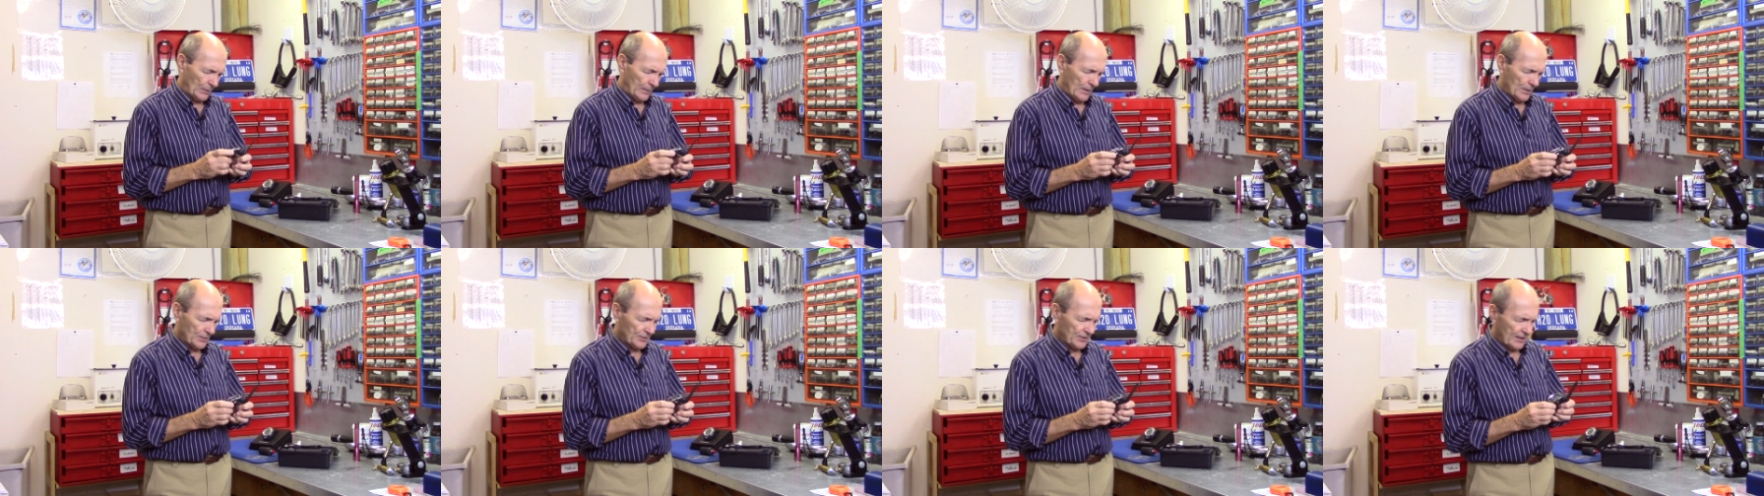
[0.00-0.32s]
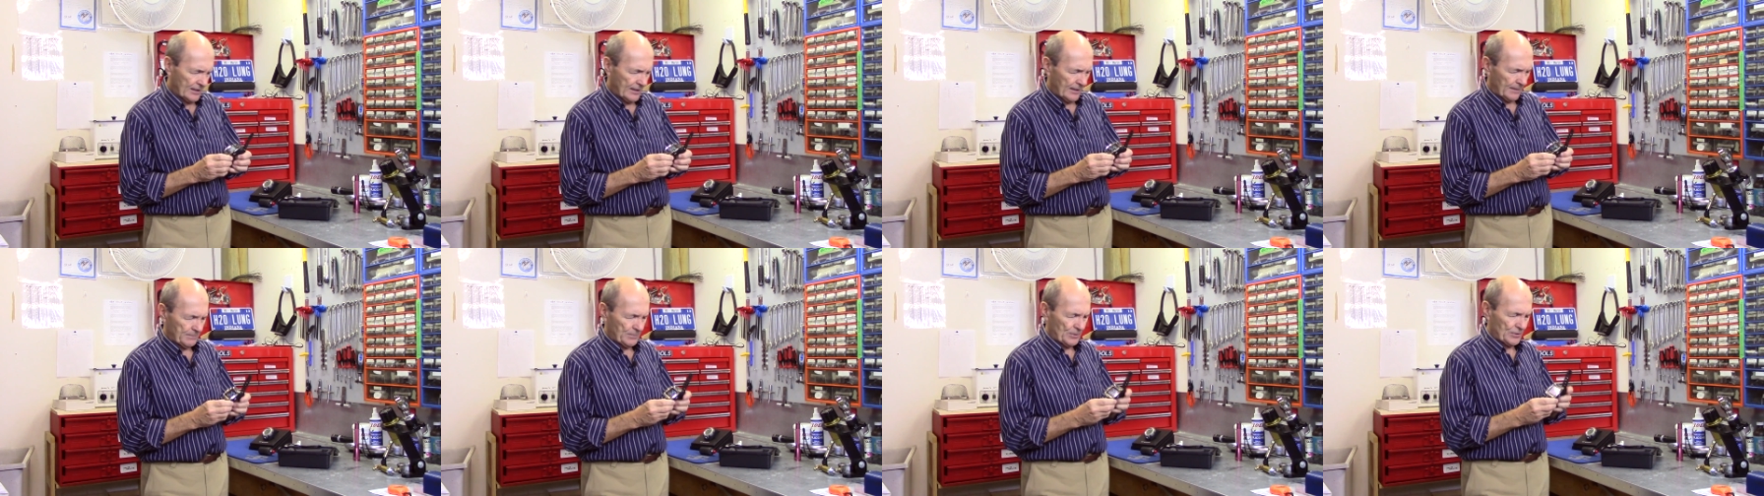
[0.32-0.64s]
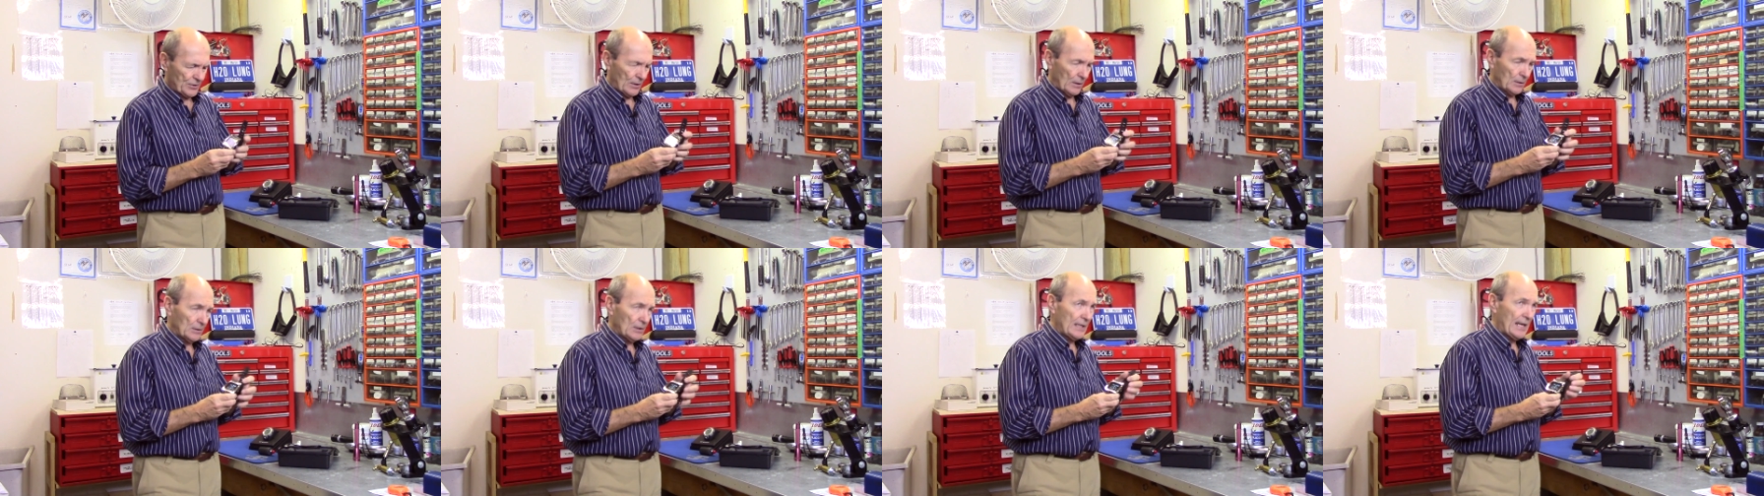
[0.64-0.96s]
so here's the
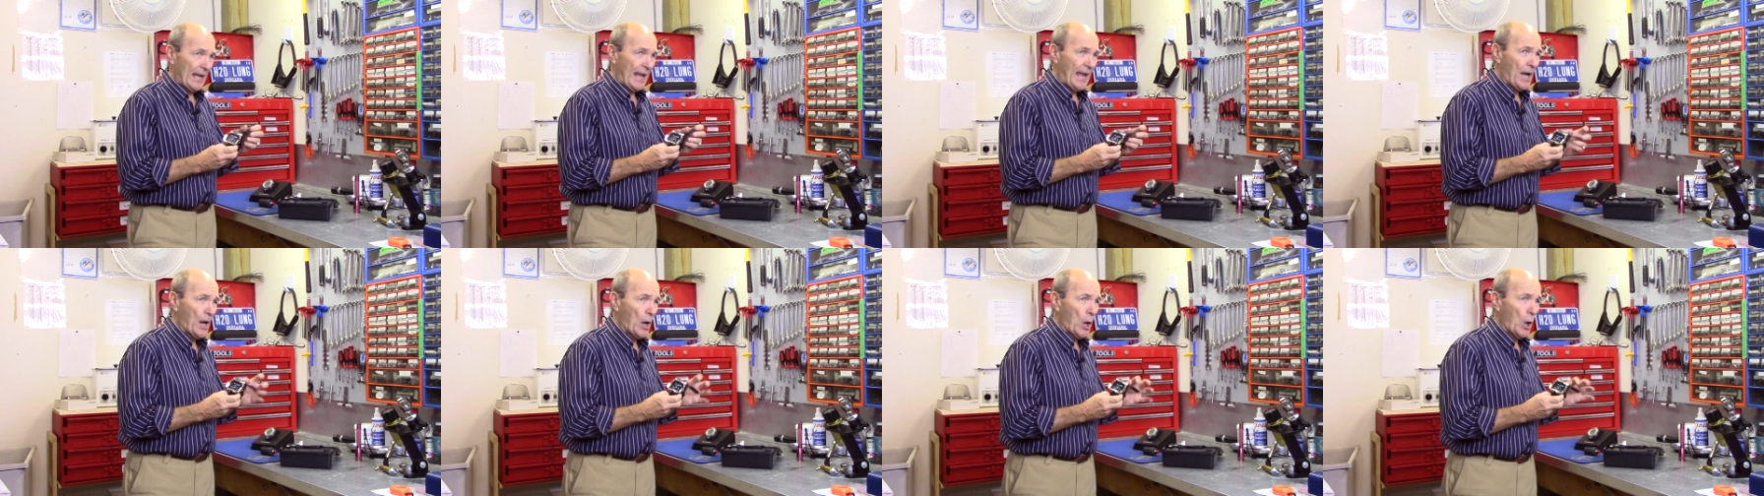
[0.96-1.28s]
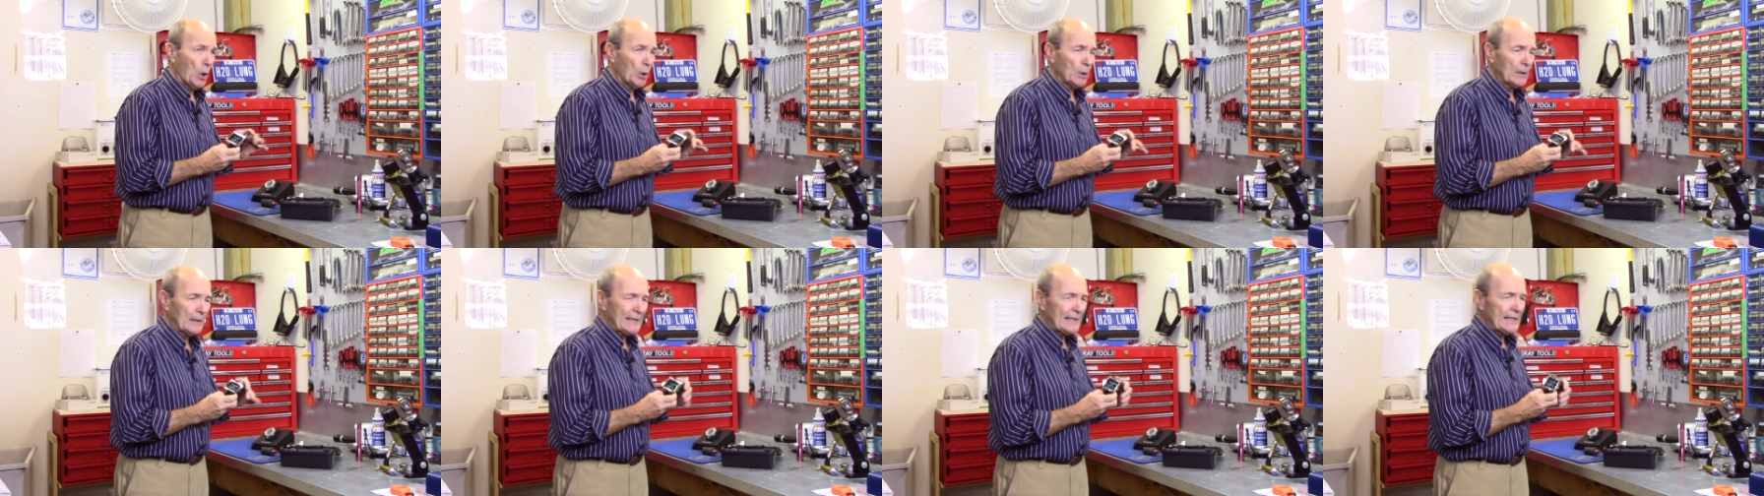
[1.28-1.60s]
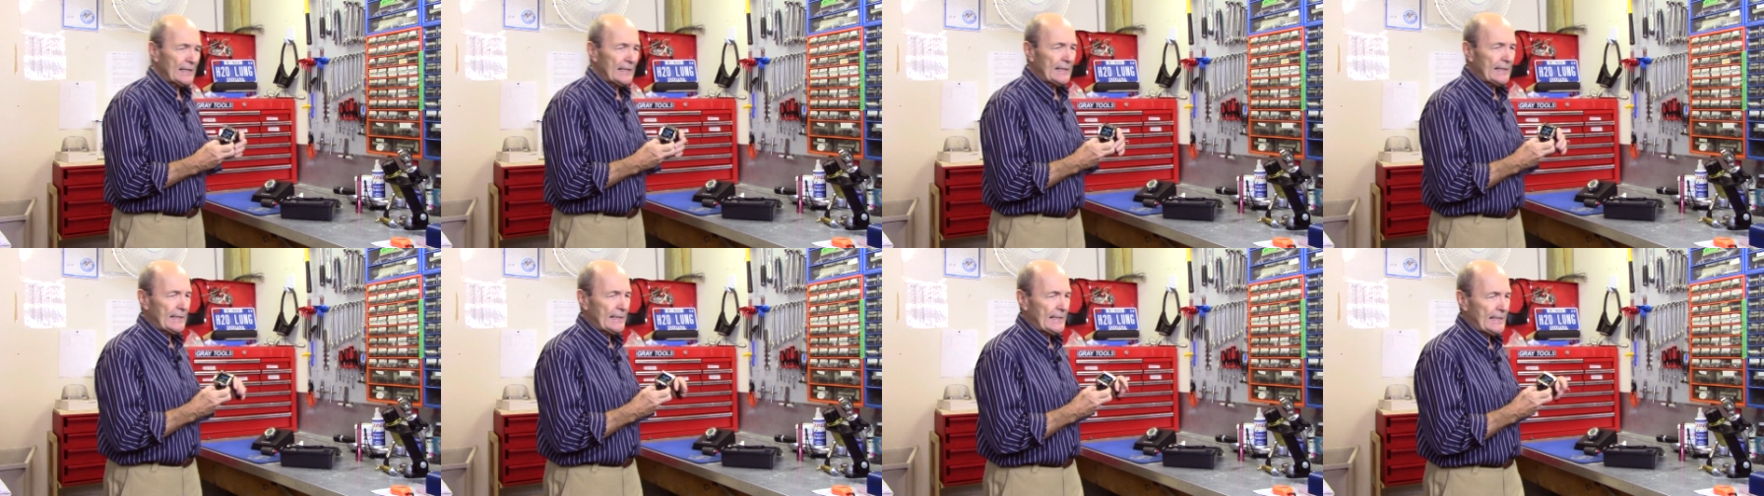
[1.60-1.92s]
compass on the
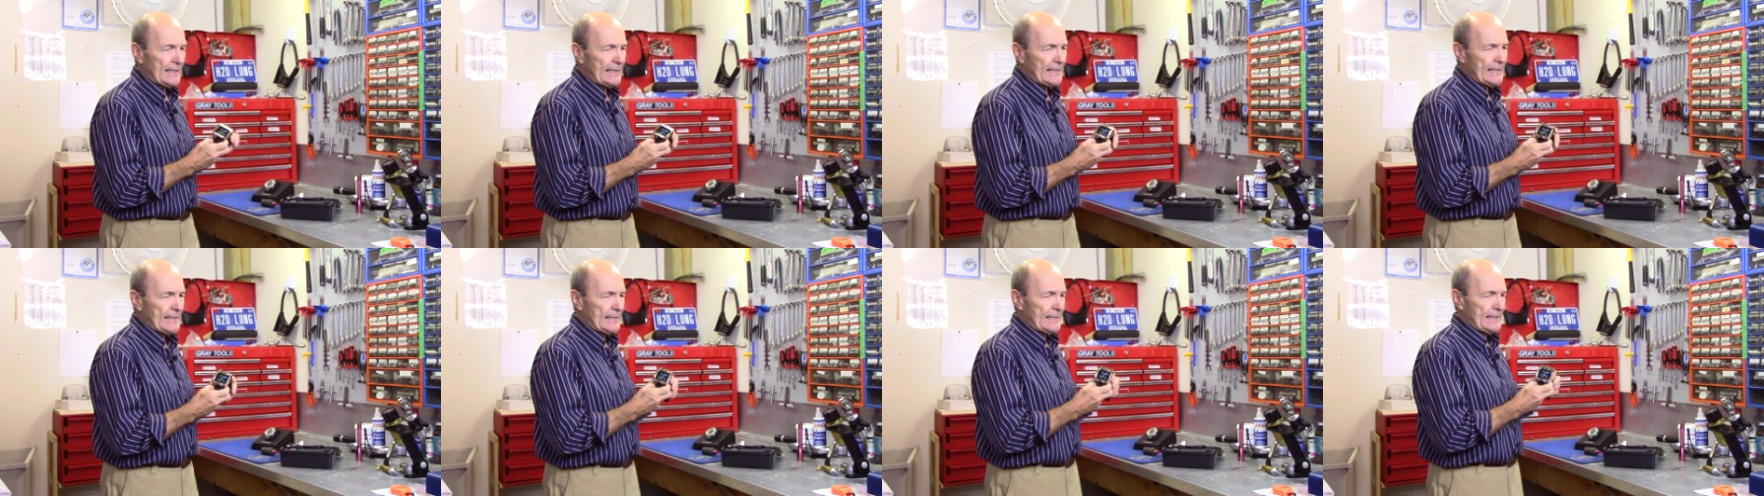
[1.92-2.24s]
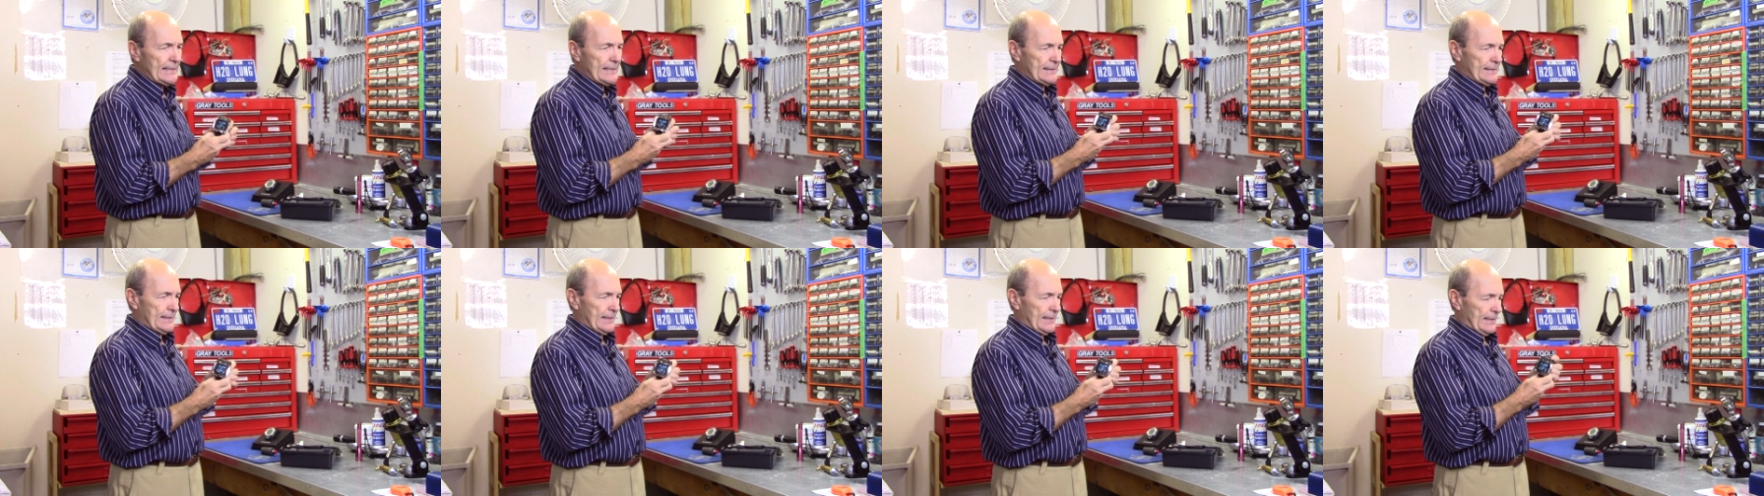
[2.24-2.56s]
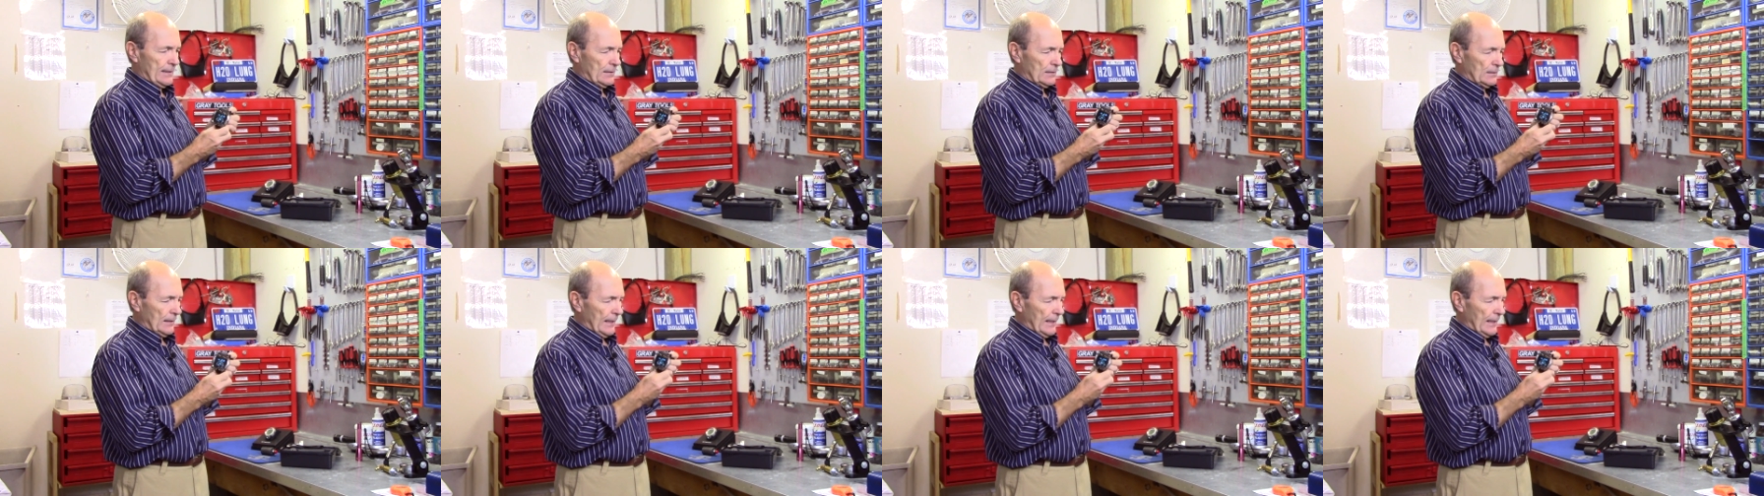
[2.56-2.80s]
LED,